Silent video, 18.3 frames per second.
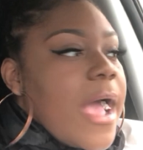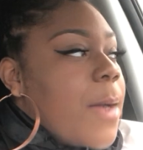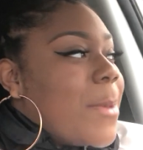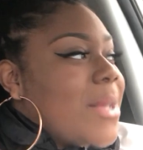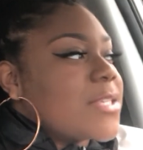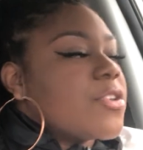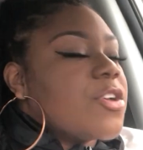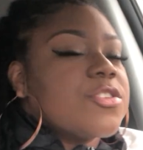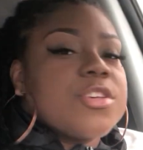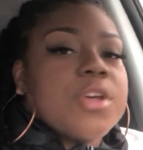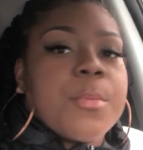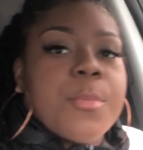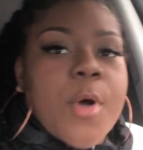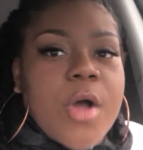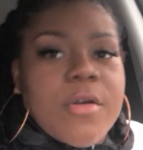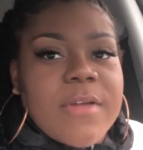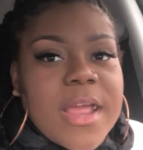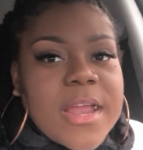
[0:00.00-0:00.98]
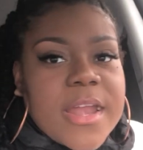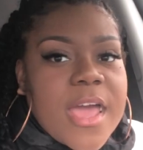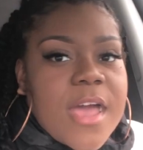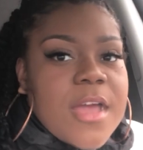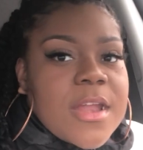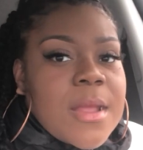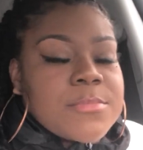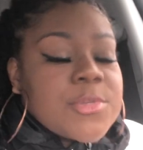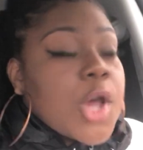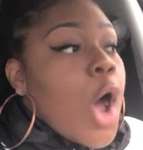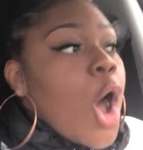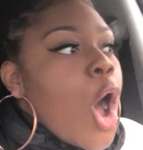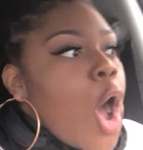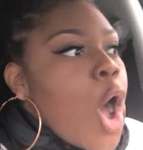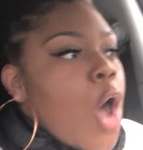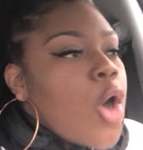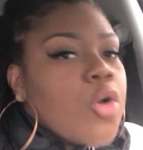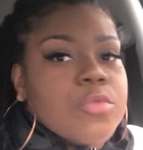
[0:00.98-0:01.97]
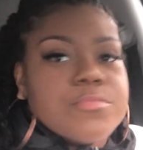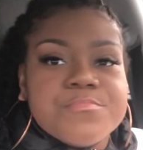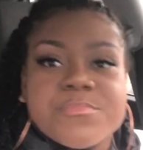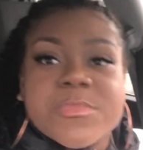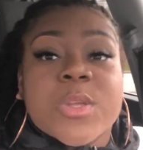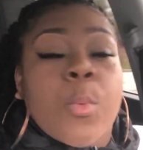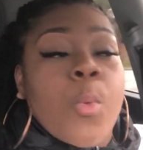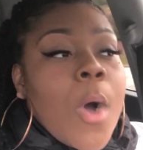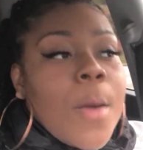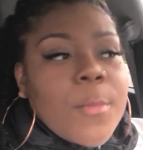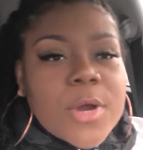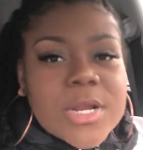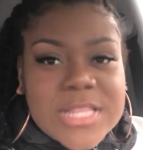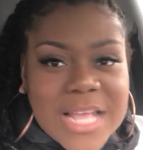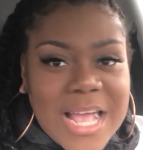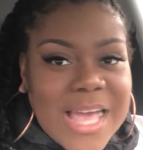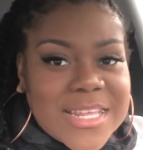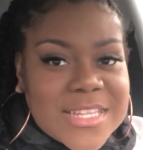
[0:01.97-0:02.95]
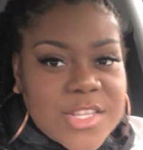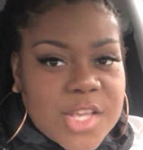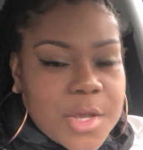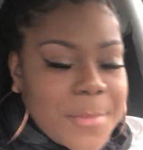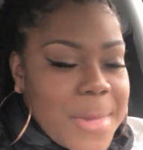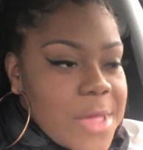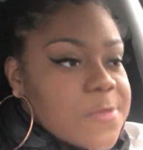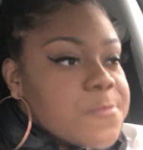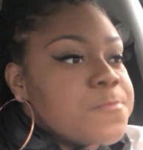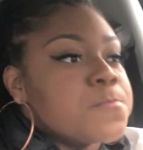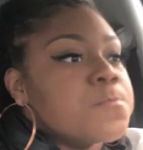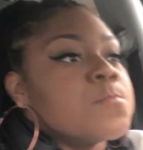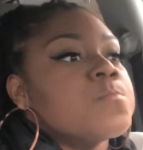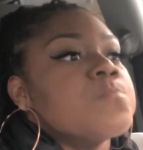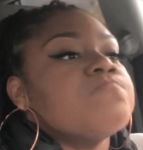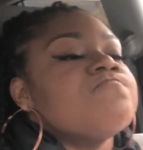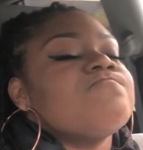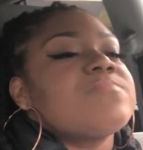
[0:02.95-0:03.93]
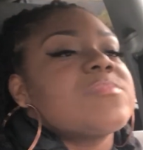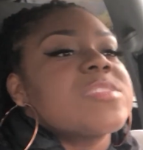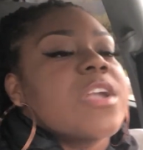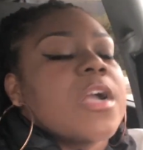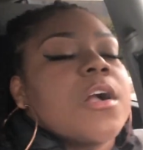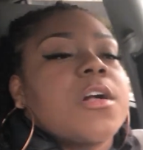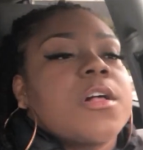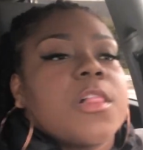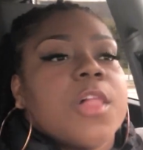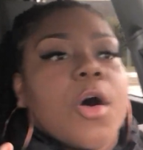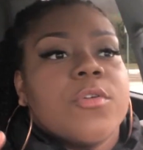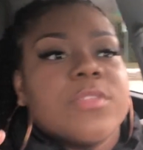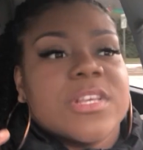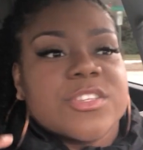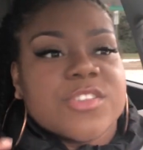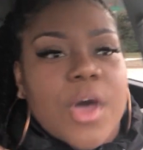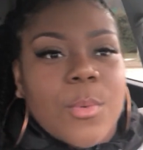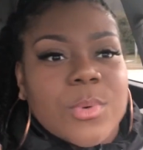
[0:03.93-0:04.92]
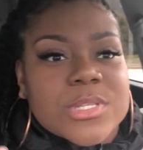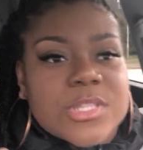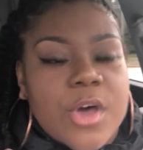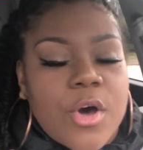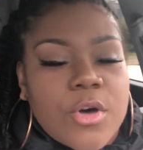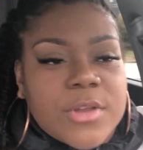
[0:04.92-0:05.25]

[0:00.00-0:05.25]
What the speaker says: about to go to the mall right now, and one more thing I gotta talk about. Clothing. So I went to